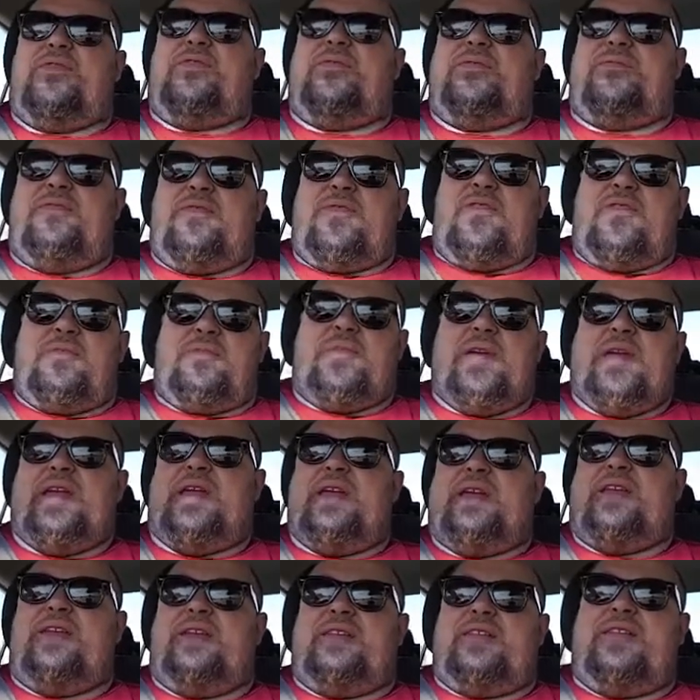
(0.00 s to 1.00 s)
For
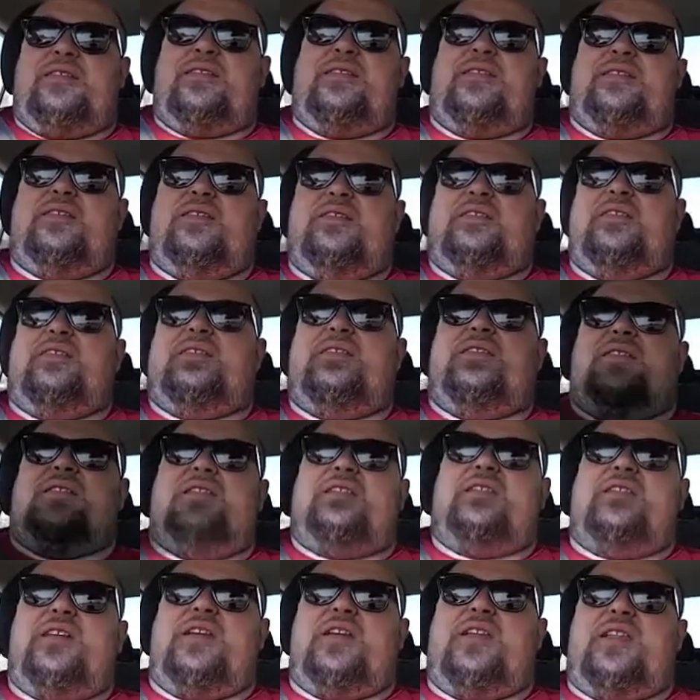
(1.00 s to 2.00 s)
me,
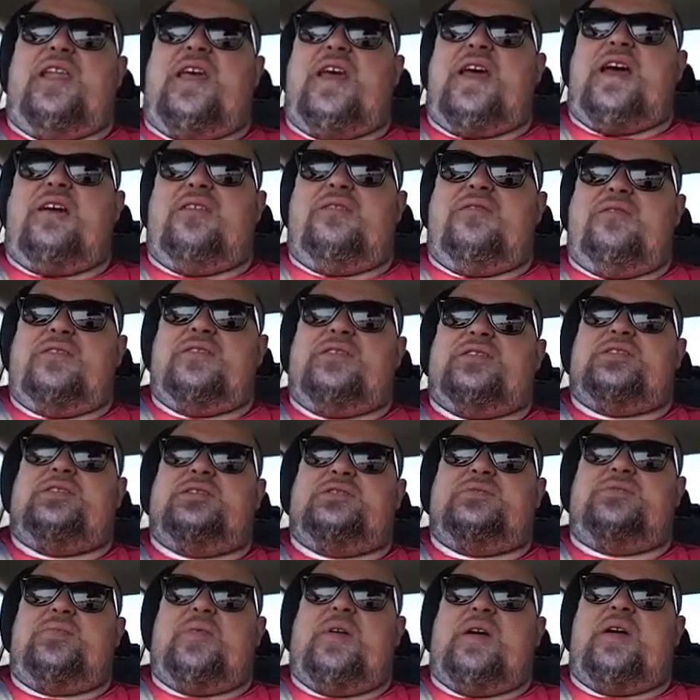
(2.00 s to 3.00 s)
an hour
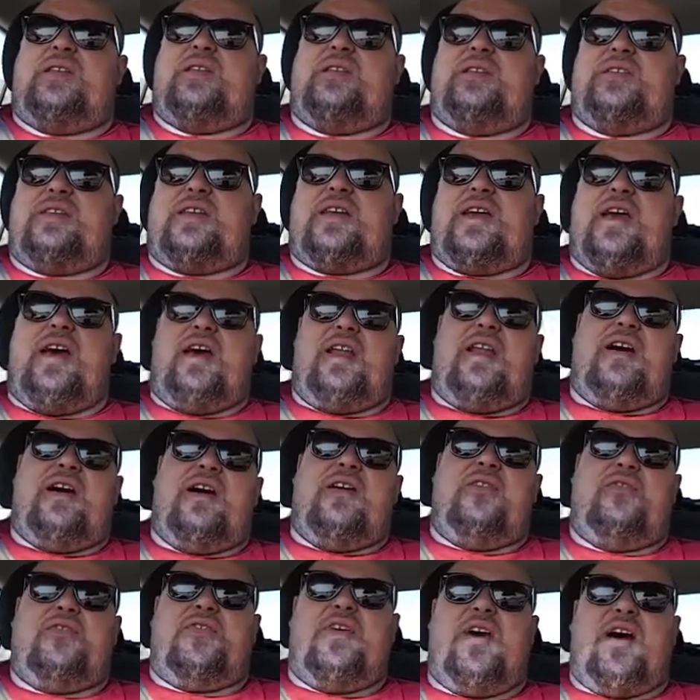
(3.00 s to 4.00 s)
is probably the
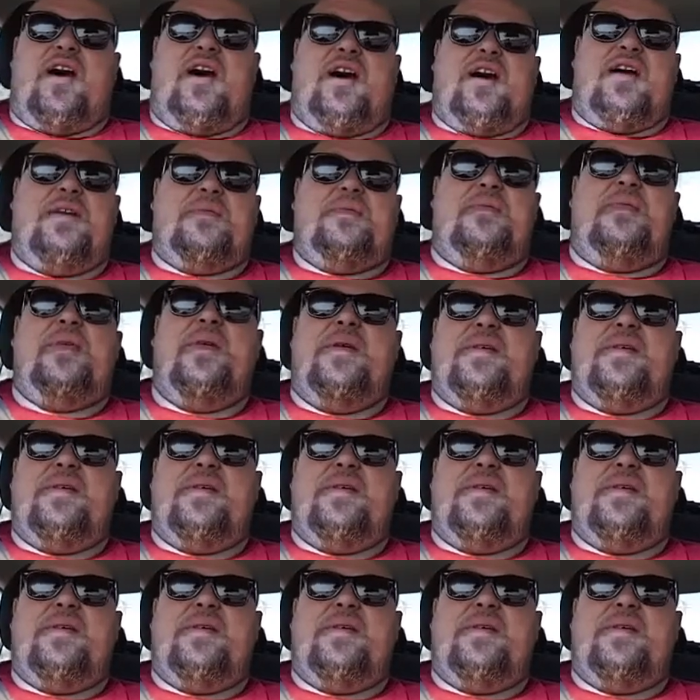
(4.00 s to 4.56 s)
cutoff time.